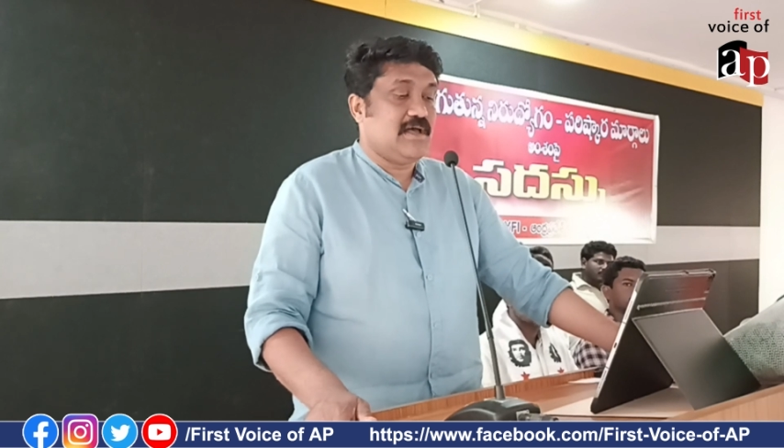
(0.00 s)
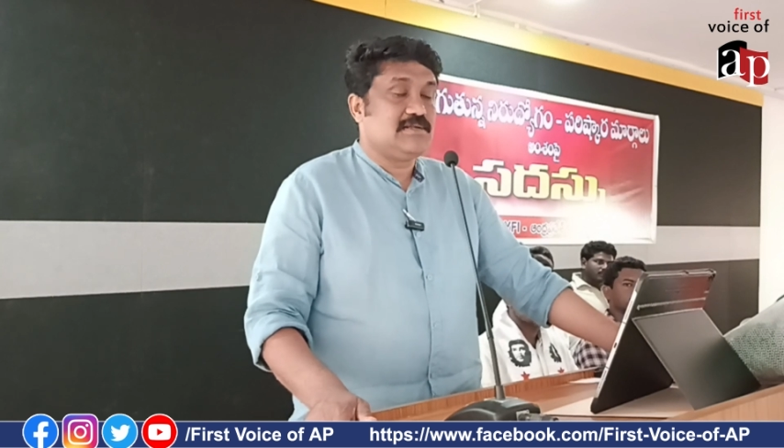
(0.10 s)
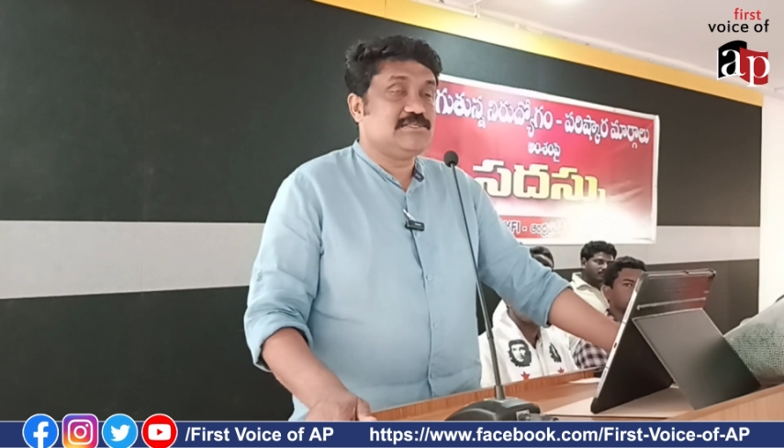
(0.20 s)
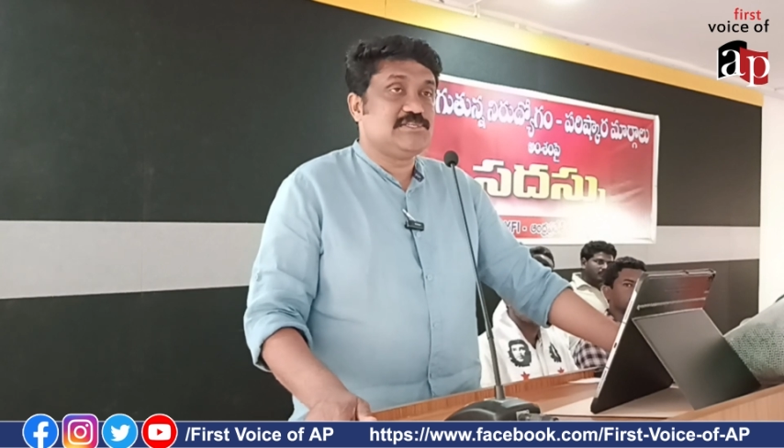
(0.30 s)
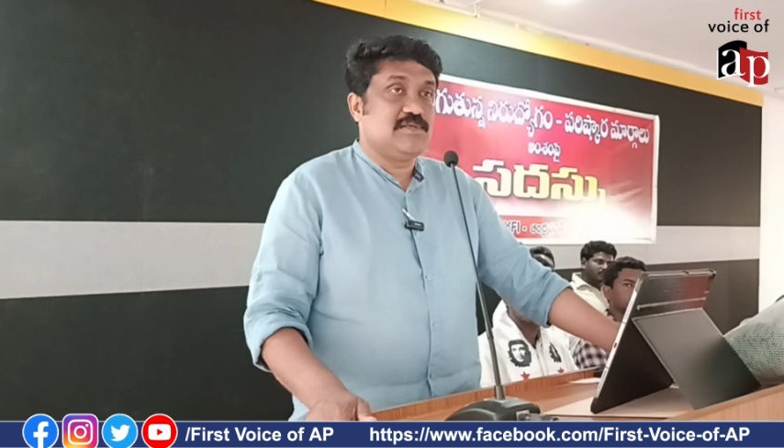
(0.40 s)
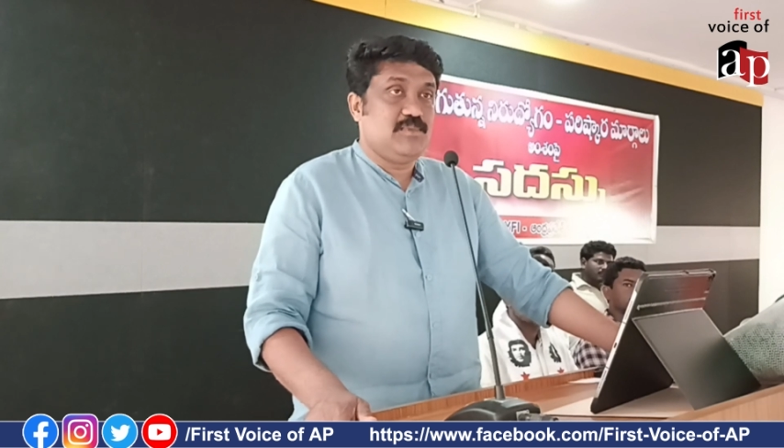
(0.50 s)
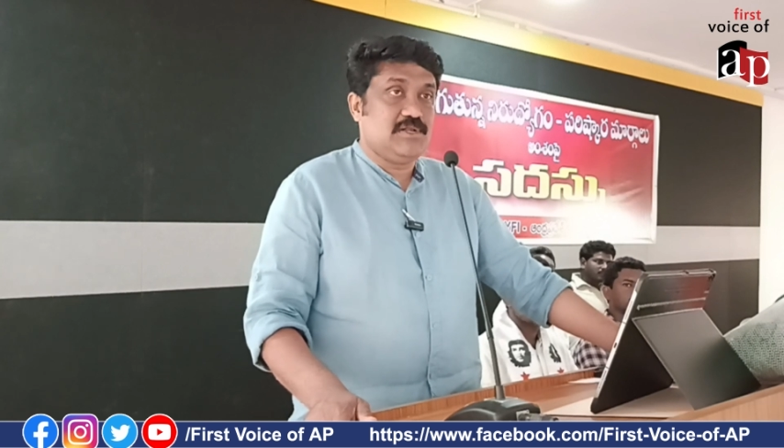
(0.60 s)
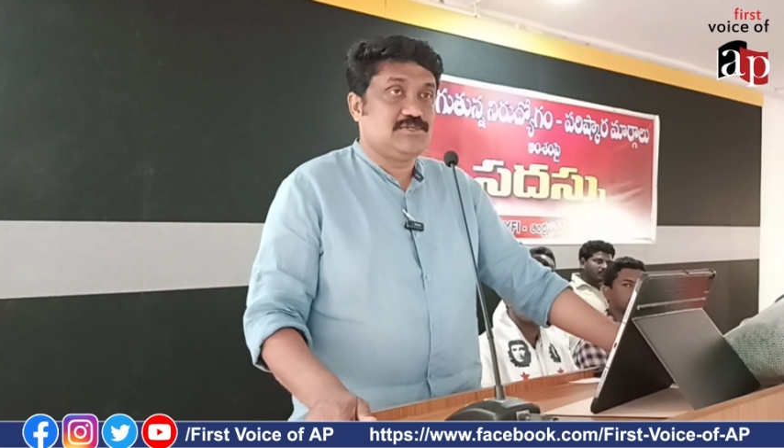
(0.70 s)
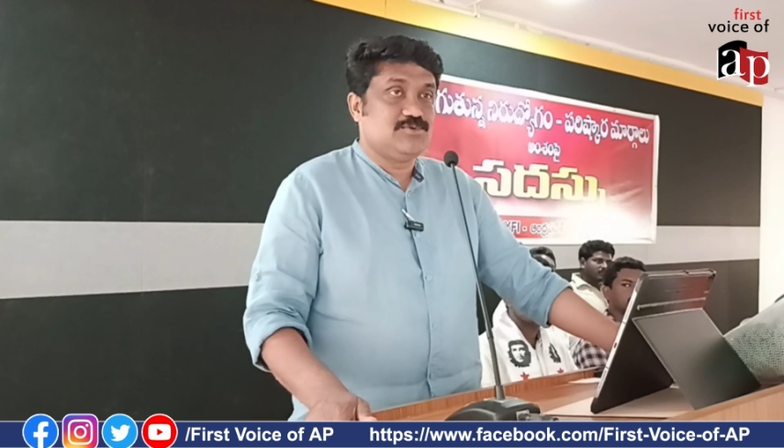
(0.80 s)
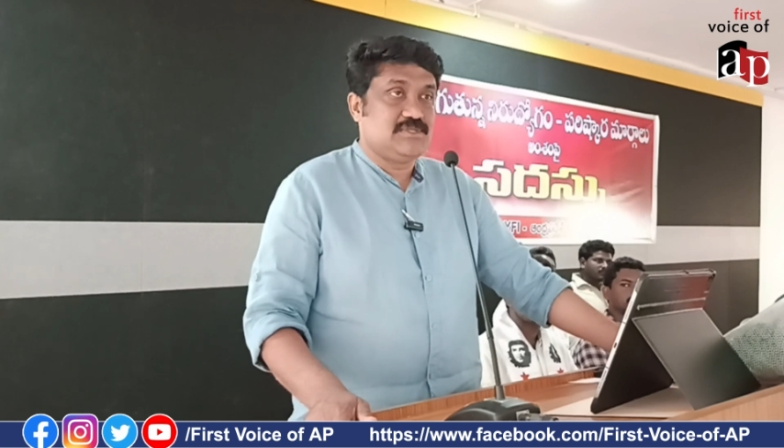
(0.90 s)
and
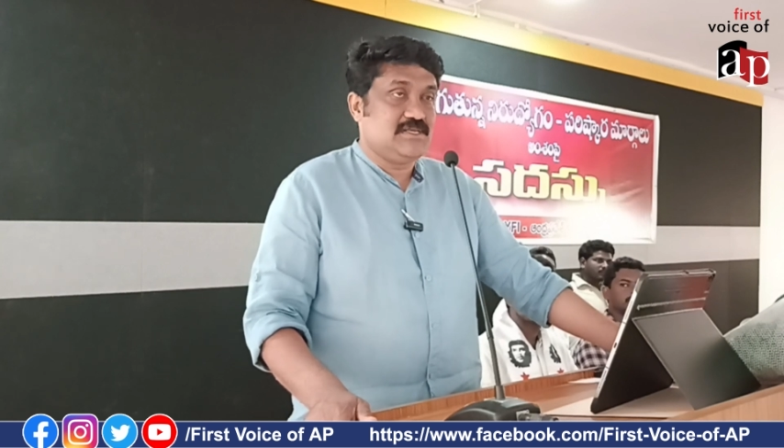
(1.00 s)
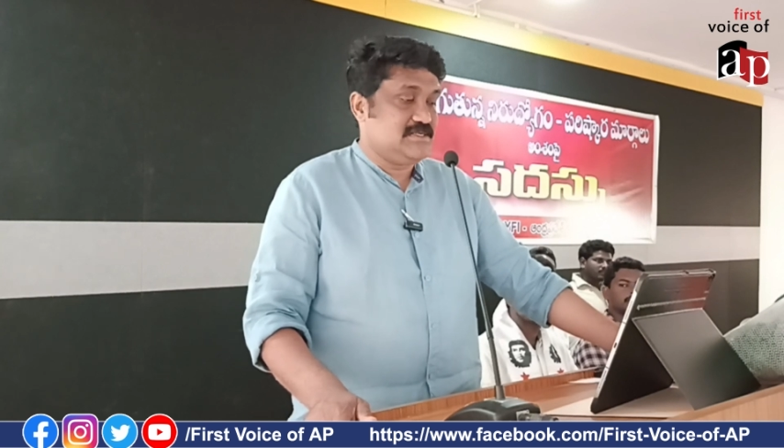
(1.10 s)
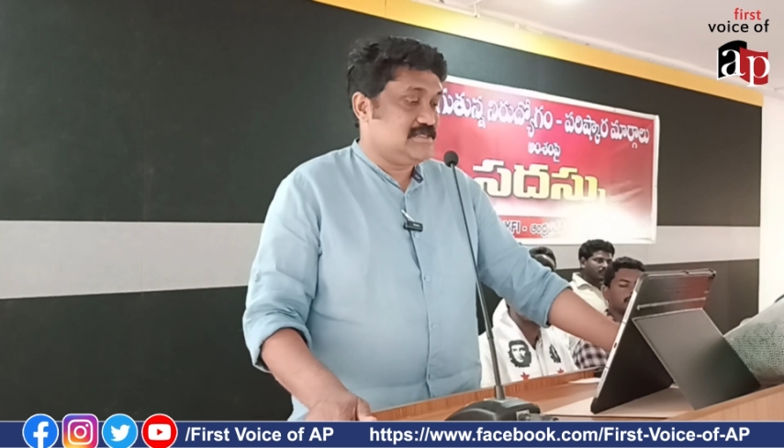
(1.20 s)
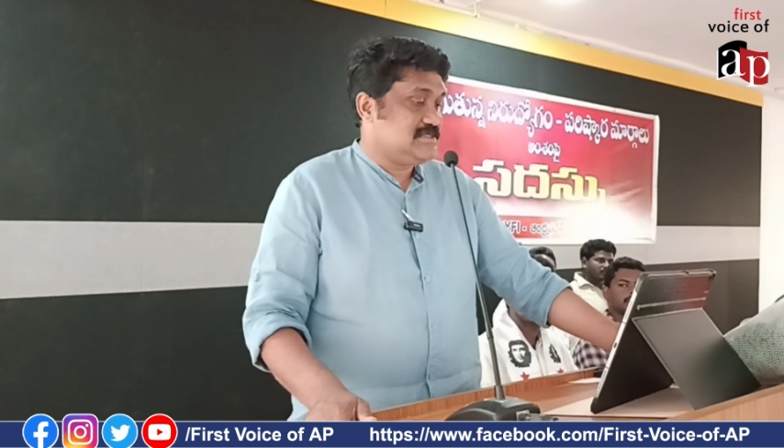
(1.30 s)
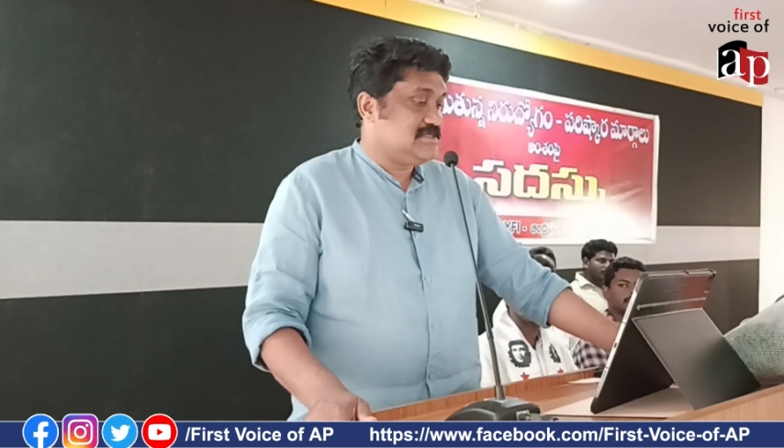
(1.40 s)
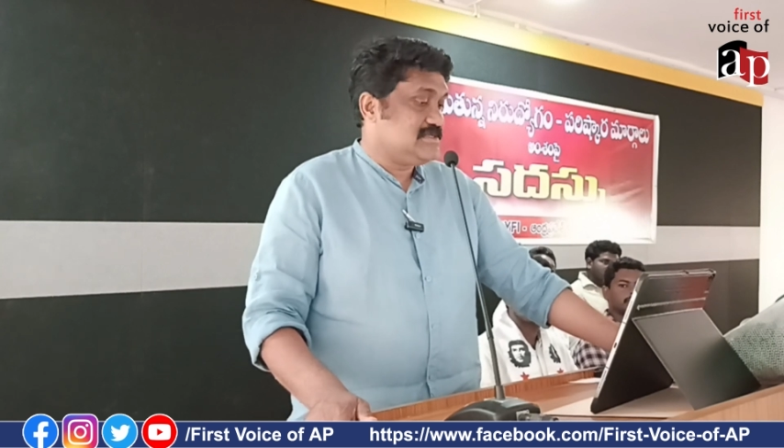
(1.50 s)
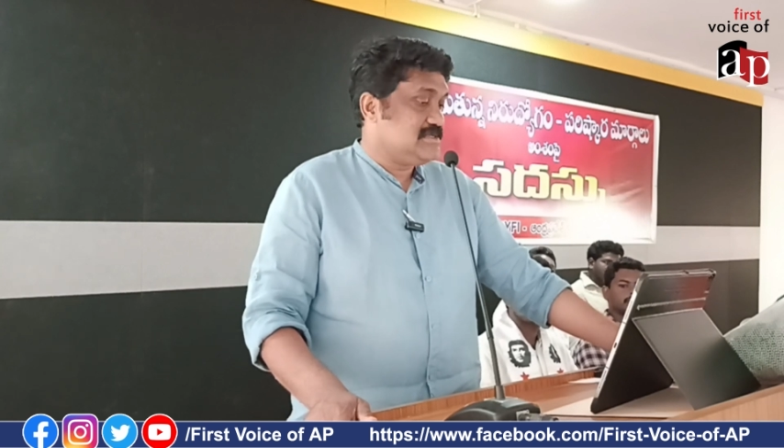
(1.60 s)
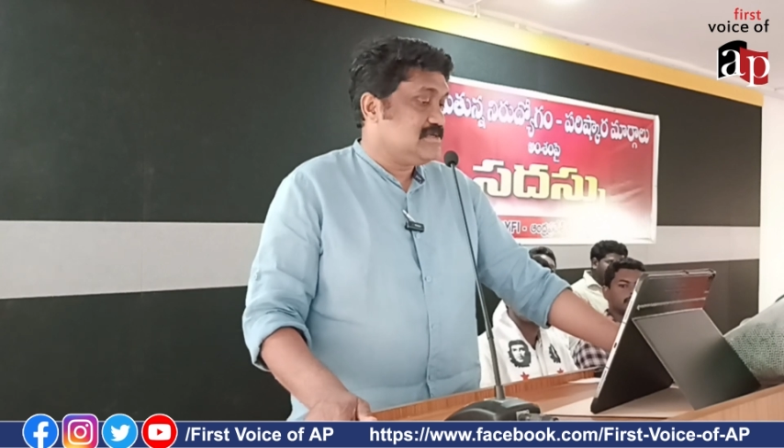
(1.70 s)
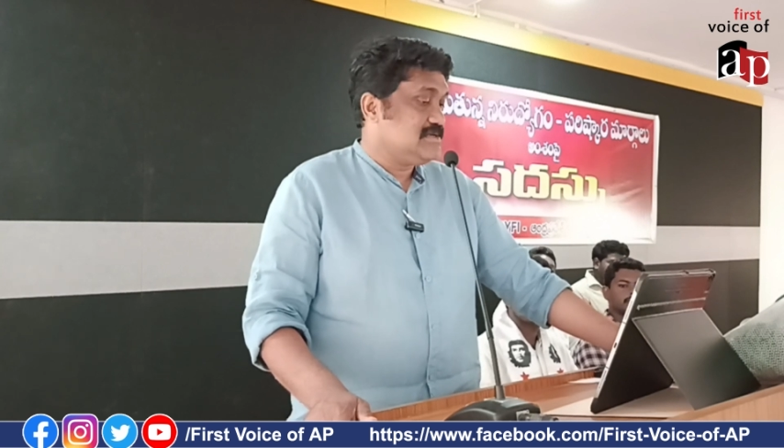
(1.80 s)
similar to this.